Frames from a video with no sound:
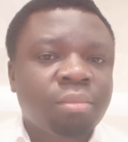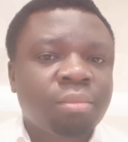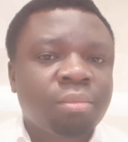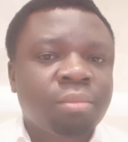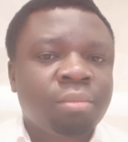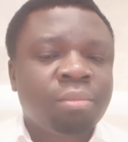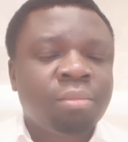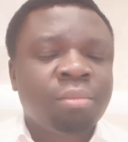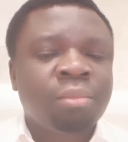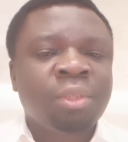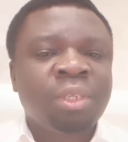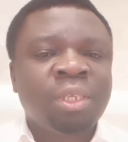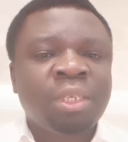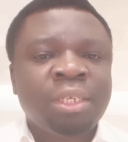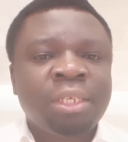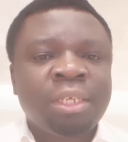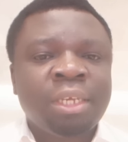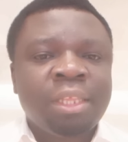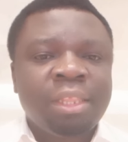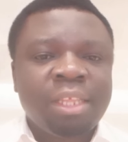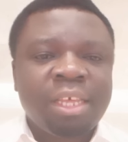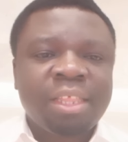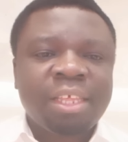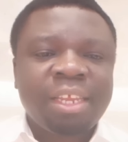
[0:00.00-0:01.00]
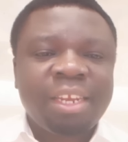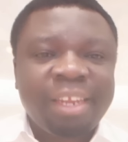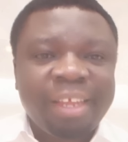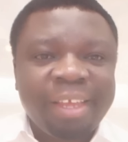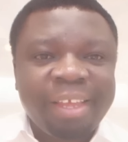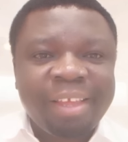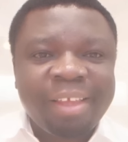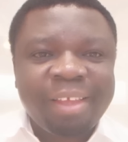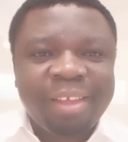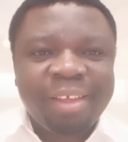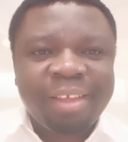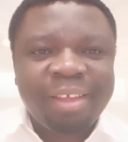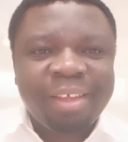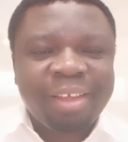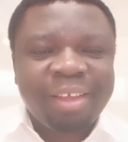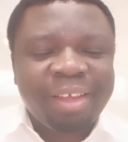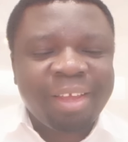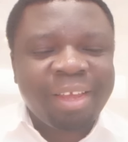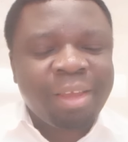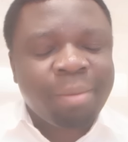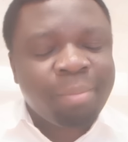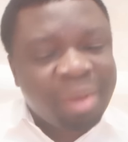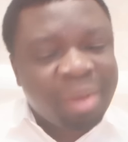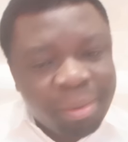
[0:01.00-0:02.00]
The other day,
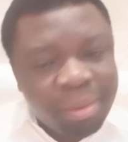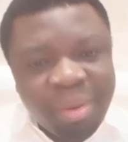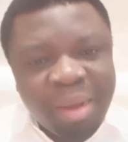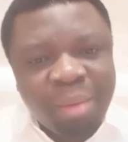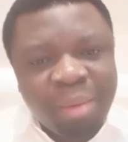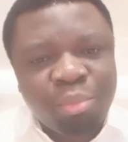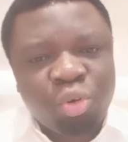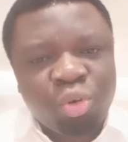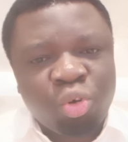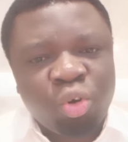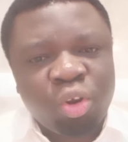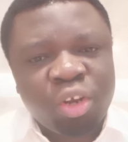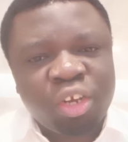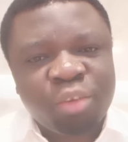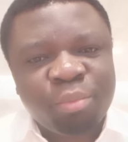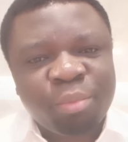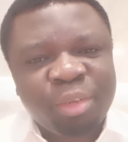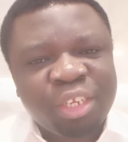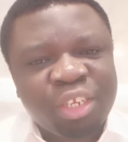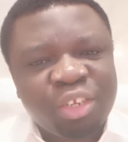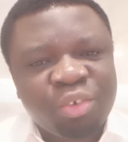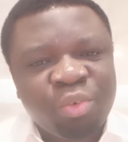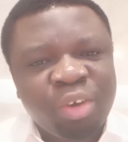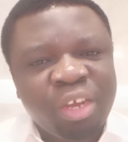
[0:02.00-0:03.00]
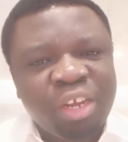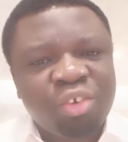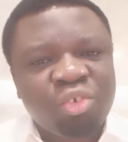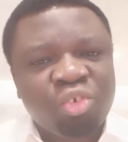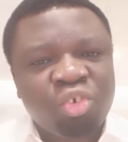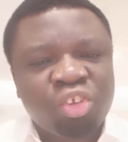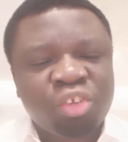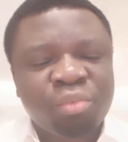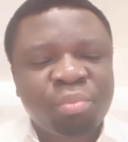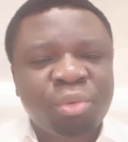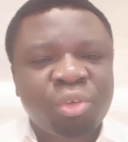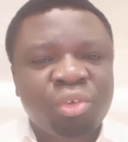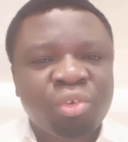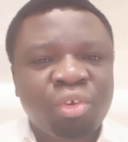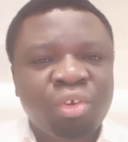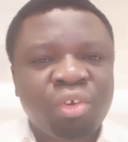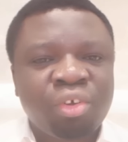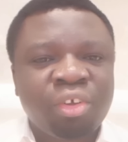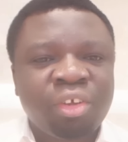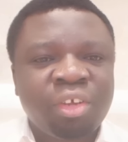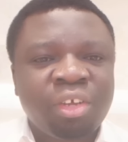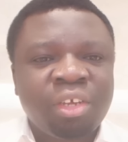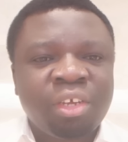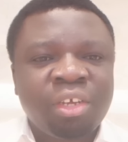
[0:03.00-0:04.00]
my mom called me. She went to
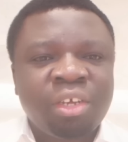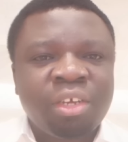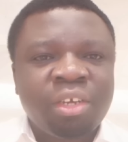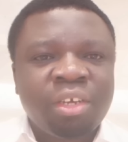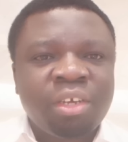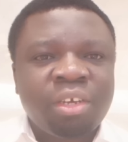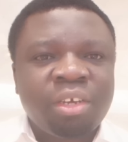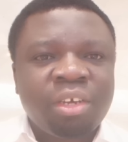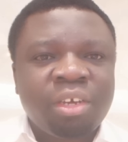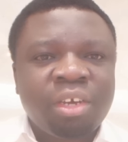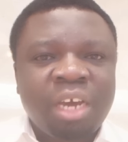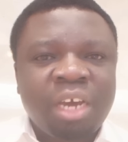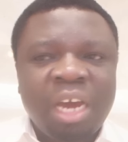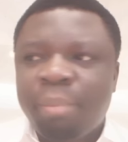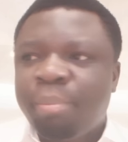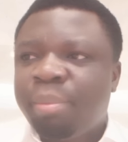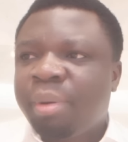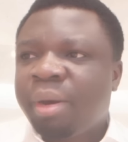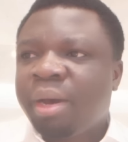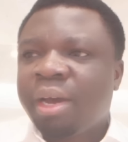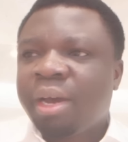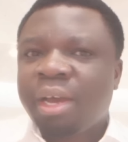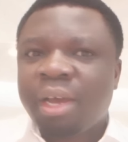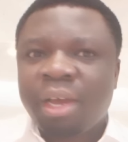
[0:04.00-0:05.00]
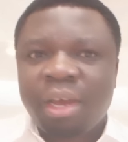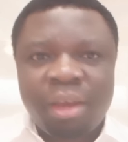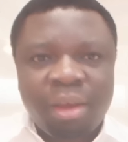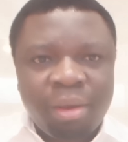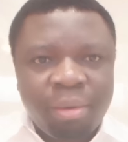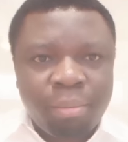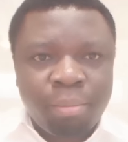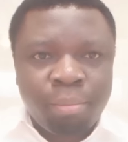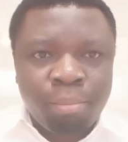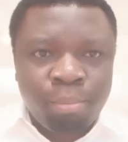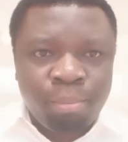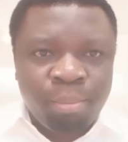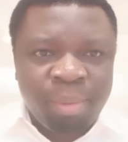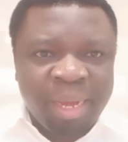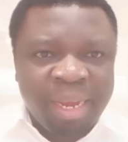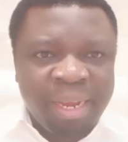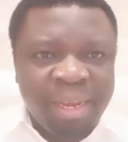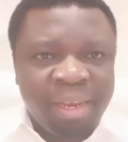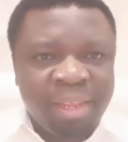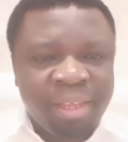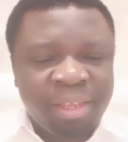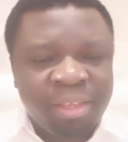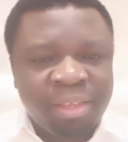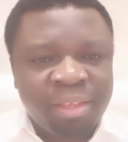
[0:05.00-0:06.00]
hospital up at
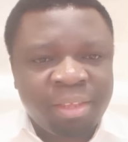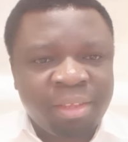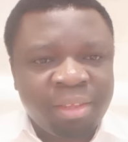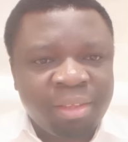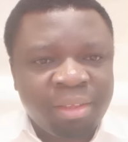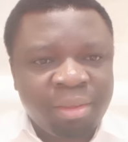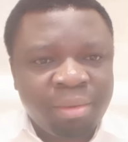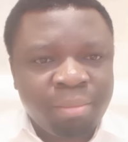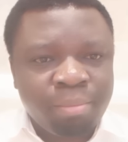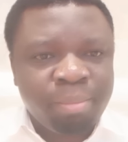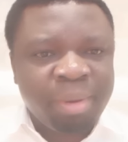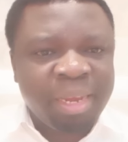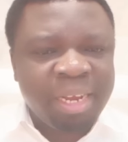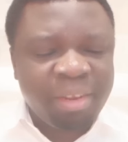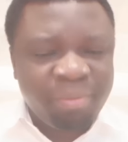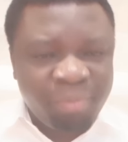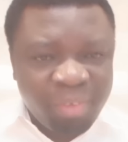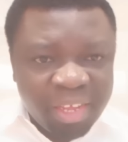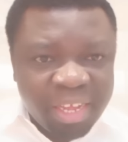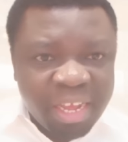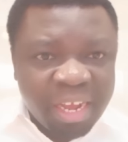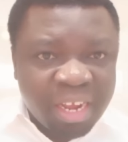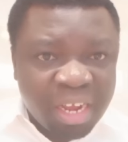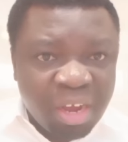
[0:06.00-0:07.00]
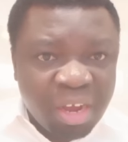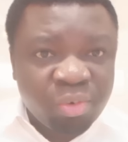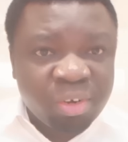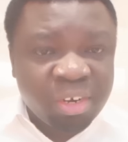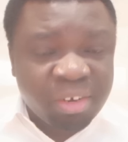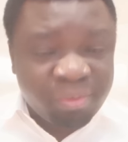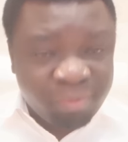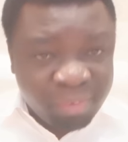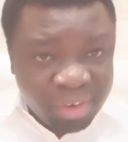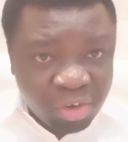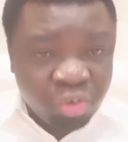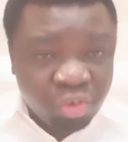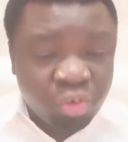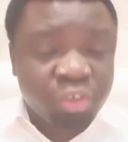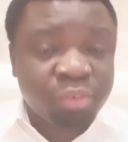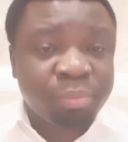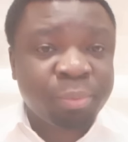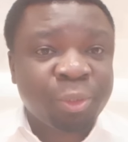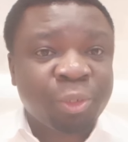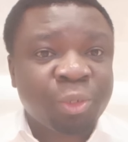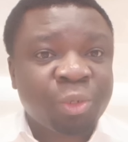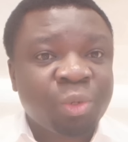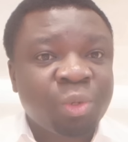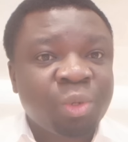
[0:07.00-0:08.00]
Mbale, Vihiga County Referral
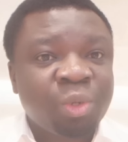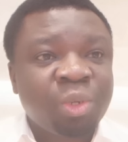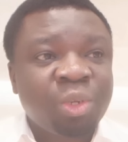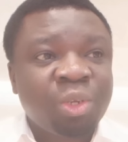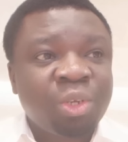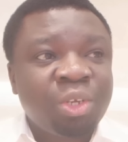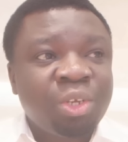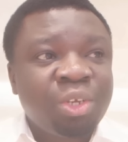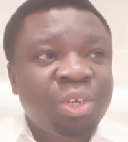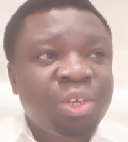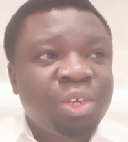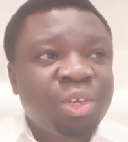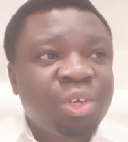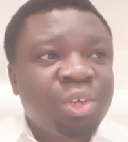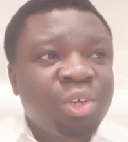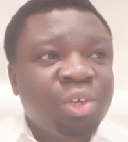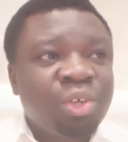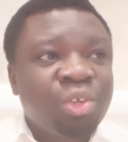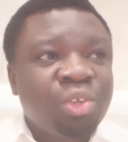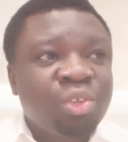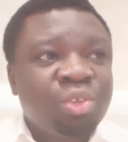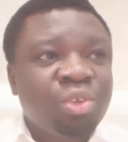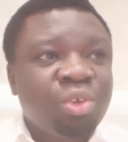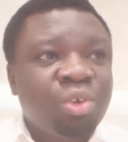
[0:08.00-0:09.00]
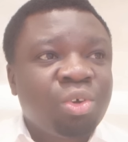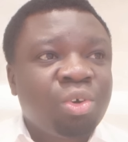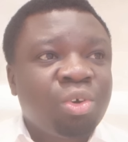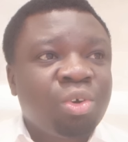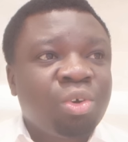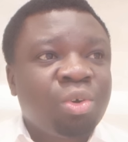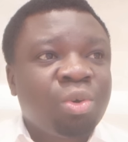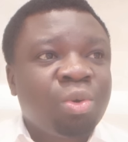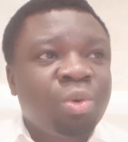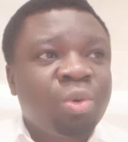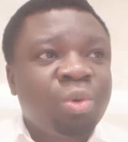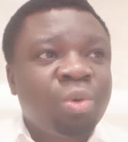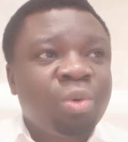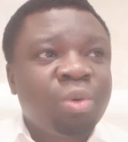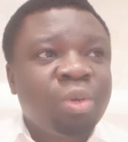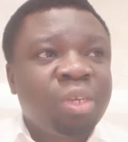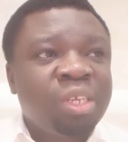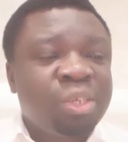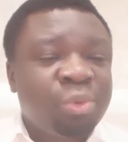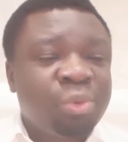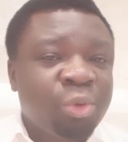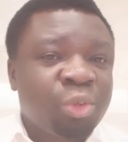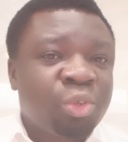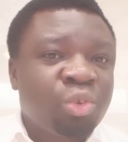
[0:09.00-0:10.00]
Hospital. So
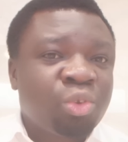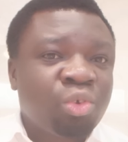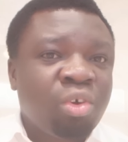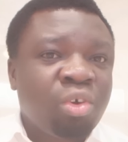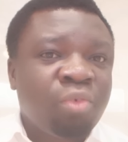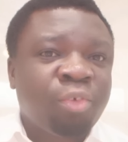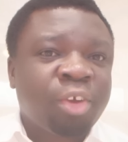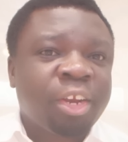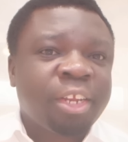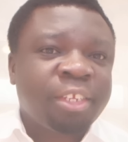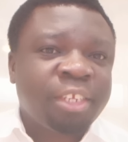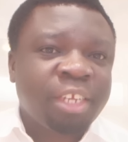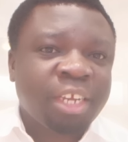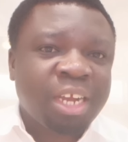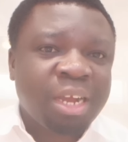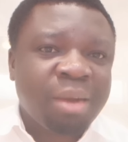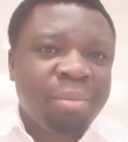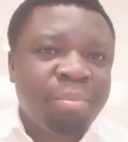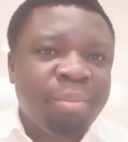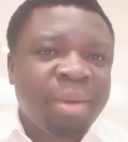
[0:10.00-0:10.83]
she was to go for a checkup.